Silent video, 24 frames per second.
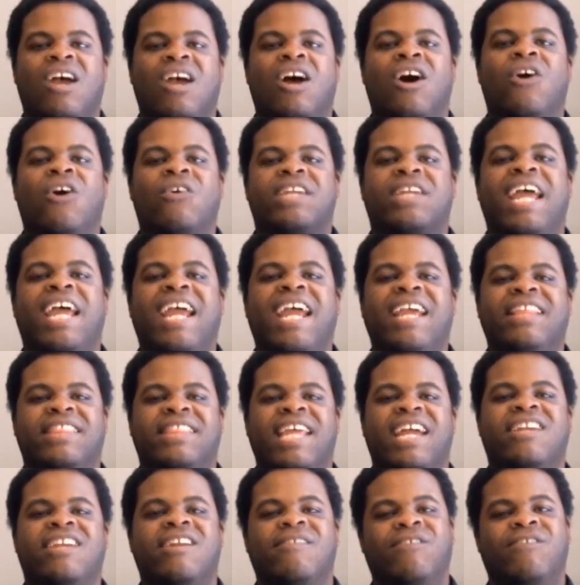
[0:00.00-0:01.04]
Okay,
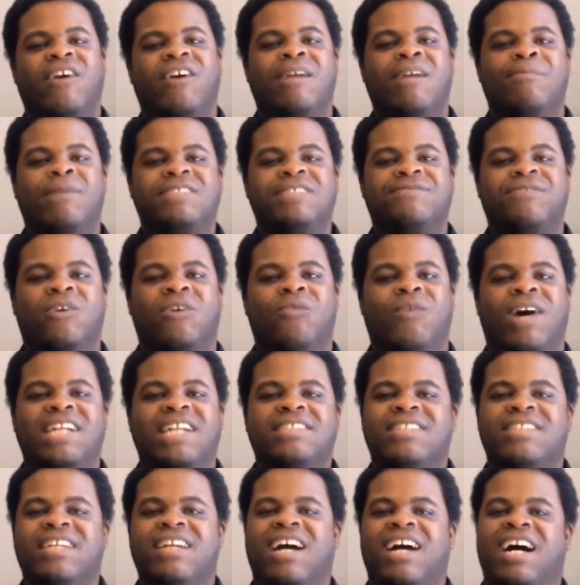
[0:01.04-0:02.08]
thank you very much for
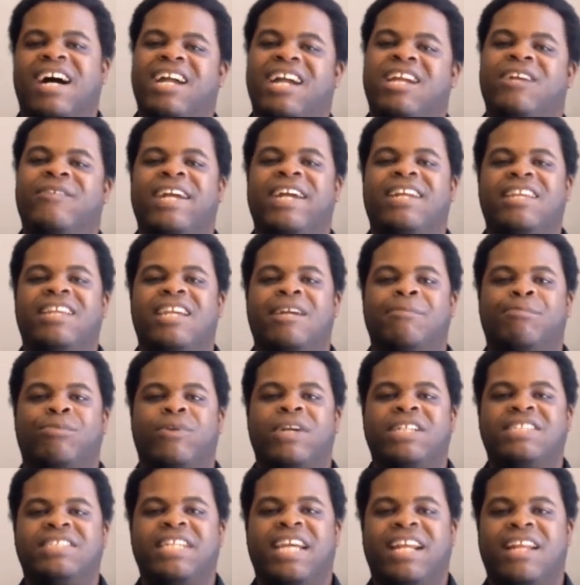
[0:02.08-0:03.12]
watching. I greatly
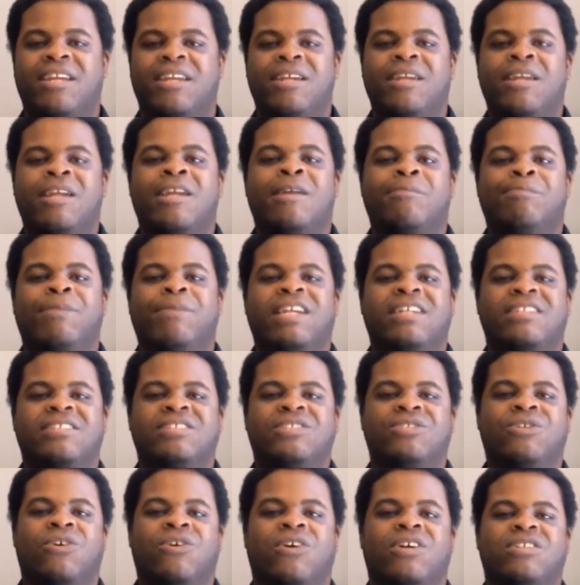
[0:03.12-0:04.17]
appreciate it. Be
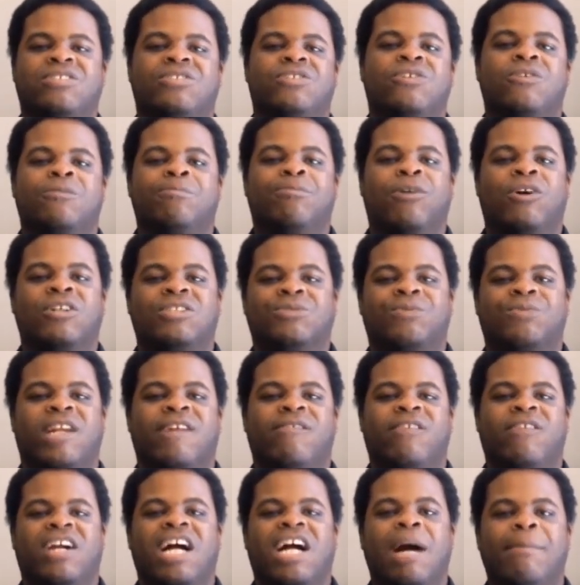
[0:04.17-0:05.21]
sure to post
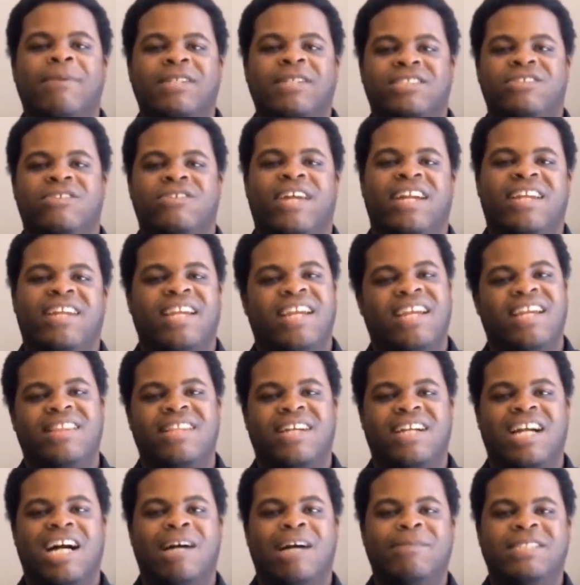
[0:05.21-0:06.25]
whatever comments you like in the
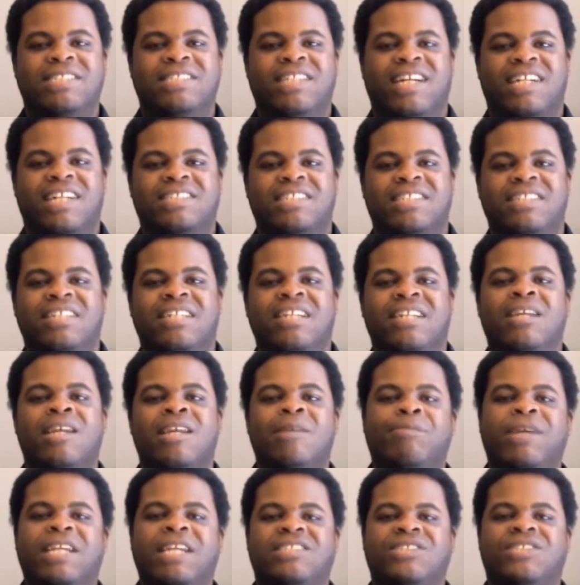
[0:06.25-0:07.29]
comment section.
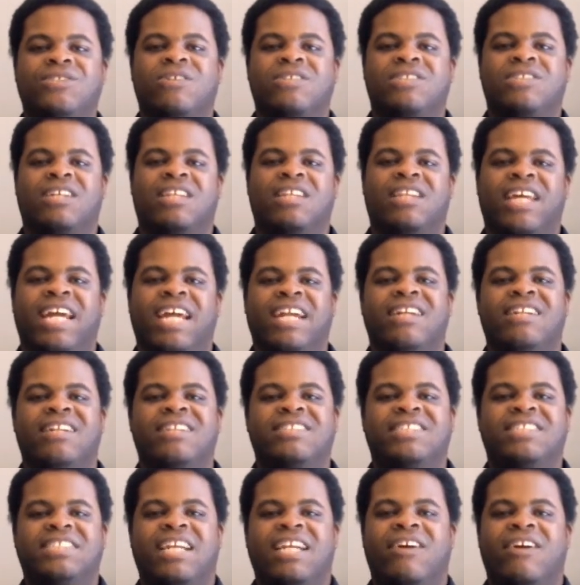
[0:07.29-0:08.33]
Be sure to like,
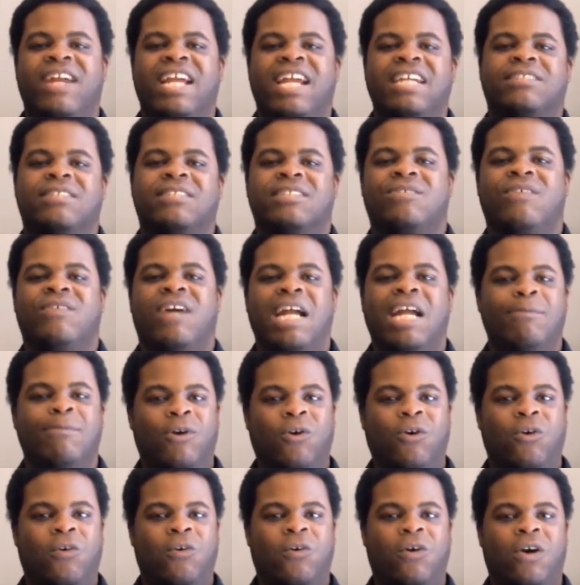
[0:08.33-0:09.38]
share, and subscribe,
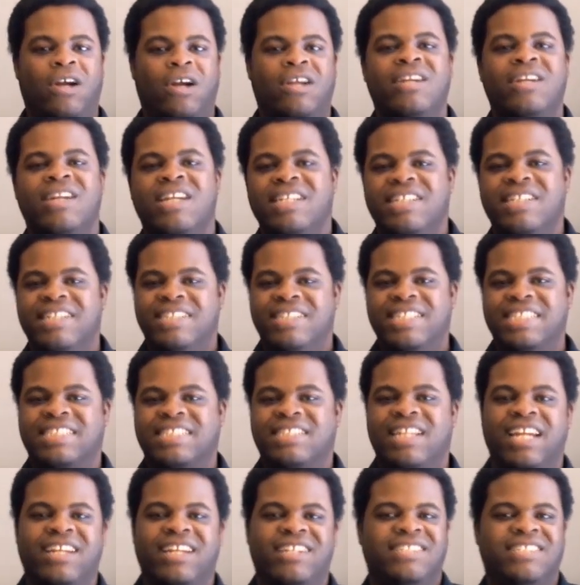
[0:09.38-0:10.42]
or
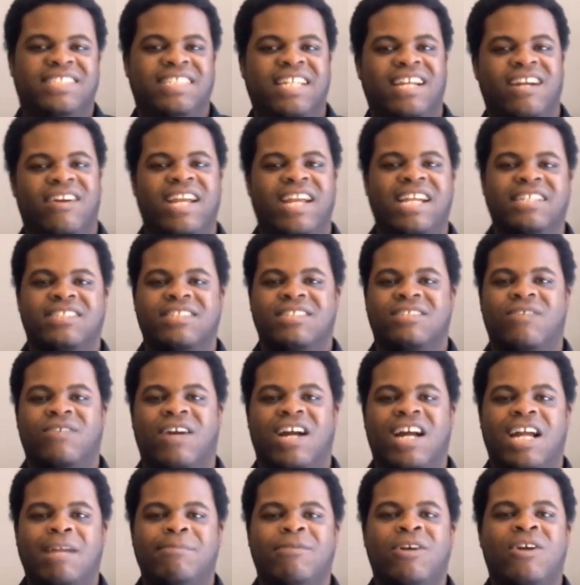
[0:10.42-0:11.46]
dislike, share, and
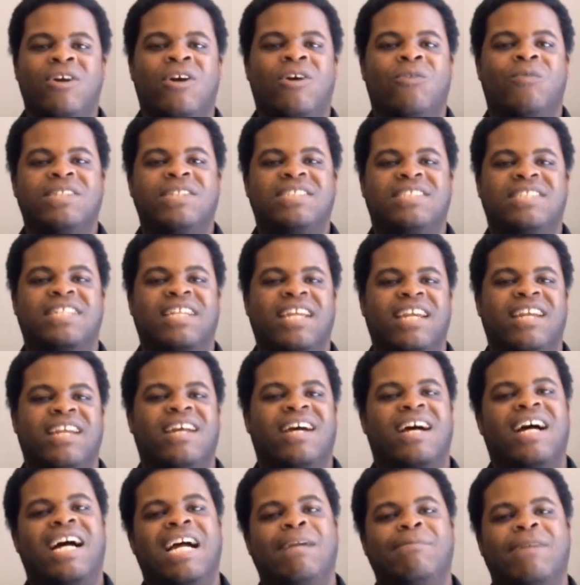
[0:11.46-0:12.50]
subscribe. Once again,
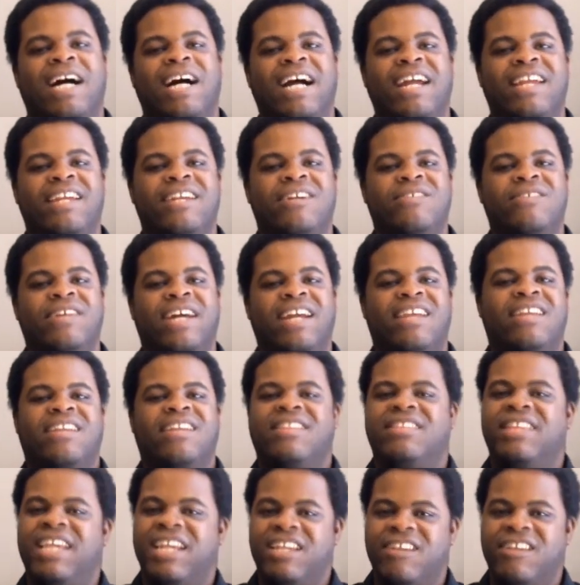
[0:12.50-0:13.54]
I'm High Heel
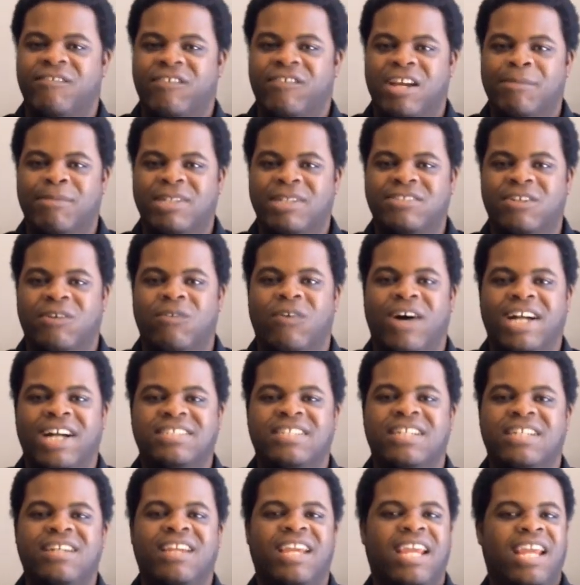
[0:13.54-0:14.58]
Knight. Thank you very much for
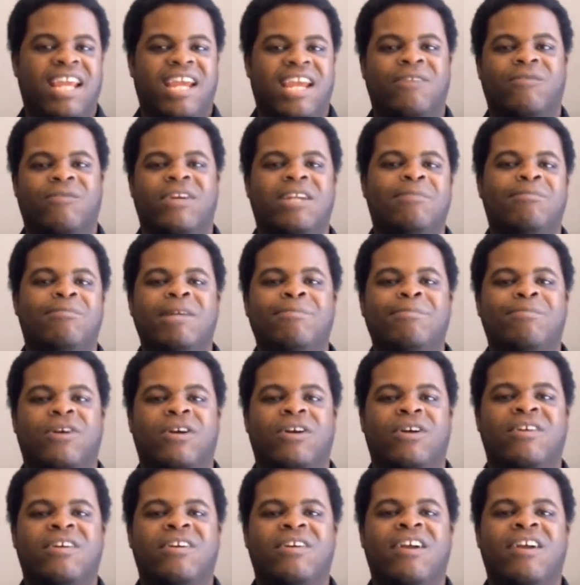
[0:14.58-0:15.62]
watching, and remember,